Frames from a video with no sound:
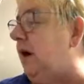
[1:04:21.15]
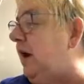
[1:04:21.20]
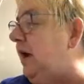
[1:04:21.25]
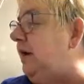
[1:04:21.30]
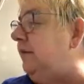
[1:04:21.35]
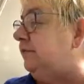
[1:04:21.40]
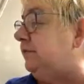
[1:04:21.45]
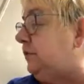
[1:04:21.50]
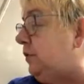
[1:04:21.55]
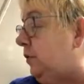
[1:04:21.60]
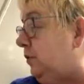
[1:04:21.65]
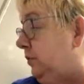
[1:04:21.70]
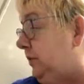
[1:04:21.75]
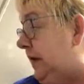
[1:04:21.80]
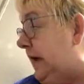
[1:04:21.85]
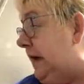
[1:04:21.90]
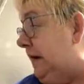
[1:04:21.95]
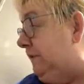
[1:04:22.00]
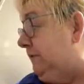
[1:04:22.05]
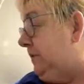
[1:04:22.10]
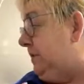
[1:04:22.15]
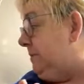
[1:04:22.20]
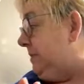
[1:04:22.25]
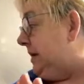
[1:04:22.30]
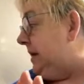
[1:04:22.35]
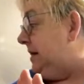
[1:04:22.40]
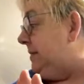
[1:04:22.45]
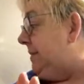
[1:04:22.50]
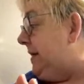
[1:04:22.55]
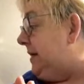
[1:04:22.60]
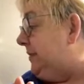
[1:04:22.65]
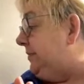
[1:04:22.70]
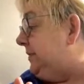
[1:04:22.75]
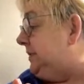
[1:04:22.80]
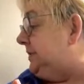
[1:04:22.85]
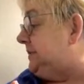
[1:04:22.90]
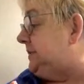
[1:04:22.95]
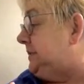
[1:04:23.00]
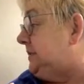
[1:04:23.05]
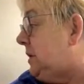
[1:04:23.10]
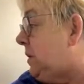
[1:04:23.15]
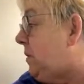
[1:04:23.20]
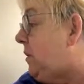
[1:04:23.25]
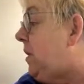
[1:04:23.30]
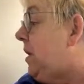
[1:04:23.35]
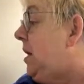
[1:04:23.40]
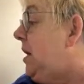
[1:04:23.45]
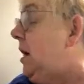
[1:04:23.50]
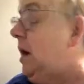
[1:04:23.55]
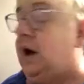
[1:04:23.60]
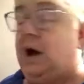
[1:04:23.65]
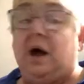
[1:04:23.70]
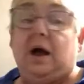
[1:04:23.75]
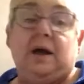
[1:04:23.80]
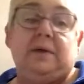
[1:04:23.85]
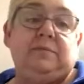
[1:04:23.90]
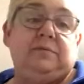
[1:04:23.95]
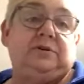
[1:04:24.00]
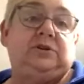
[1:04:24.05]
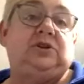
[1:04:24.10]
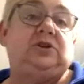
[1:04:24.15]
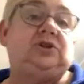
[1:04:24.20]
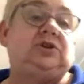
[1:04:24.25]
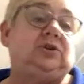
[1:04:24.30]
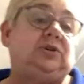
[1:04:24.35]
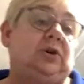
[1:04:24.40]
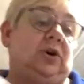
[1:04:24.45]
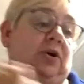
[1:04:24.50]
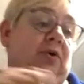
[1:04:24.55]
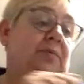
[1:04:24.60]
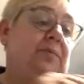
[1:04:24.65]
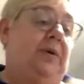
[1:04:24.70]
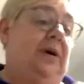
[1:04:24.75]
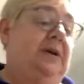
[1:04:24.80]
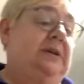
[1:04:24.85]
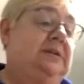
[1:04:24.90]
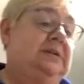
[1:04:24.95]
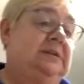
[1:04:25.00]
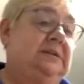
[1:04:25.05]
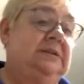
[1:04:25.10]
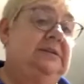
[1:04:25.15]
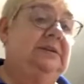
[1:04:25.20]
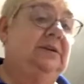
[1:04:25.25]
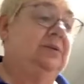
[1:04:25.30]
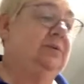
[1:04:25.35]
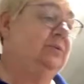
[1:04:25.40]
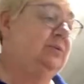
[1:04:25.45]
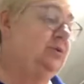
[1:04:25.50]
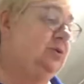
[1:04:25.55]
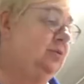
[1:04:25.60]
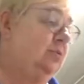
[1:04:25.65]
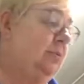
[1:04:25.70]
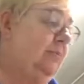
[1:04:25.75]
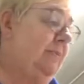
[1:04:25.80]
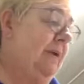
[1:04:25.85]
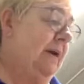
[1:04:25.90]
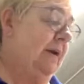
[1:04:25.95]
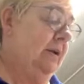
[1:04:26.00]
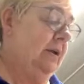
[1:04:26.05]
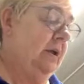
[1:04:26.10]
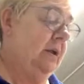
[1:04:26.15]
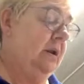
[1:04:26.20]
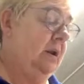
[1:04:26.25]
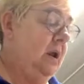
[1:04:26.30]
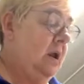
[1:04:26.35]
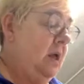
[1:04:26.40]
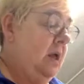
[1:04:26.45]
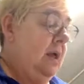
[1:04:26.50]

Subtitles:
I have told everybody about this, so I would sure hope I told you about it.